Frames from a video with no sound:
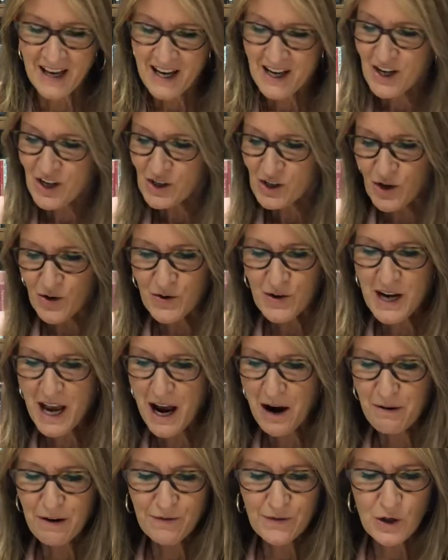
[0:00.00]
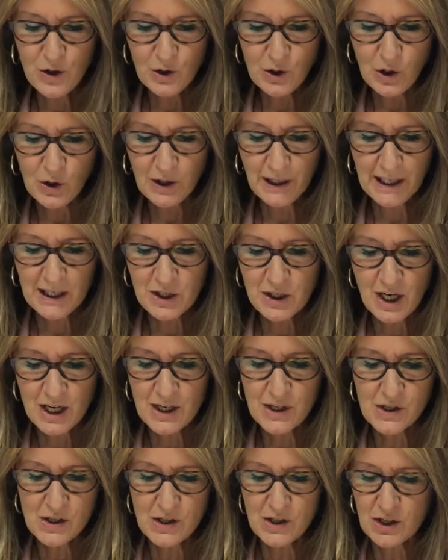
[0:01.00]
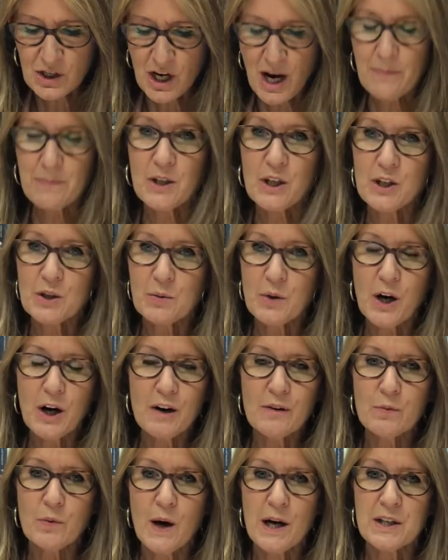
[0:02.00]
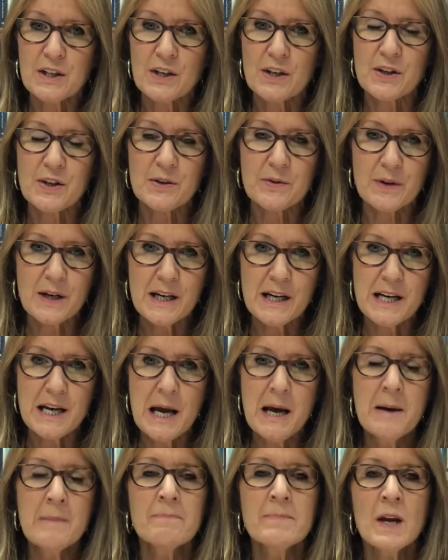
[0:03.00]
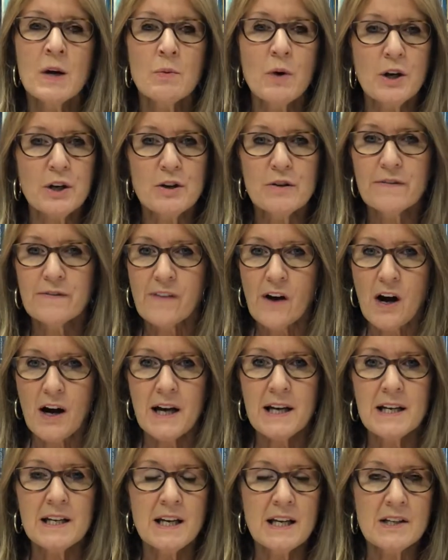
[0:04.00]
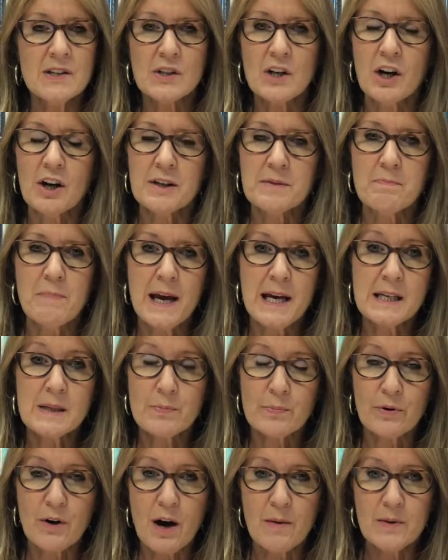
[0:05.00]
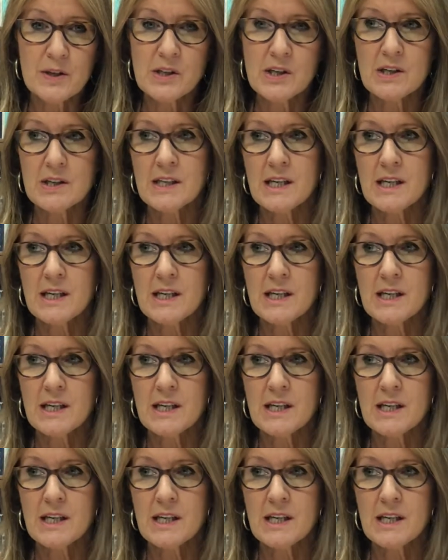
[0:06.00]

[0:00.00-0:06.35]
So now if you look at Genesis chapter 12, 1-3, what you'll find is God makes promises.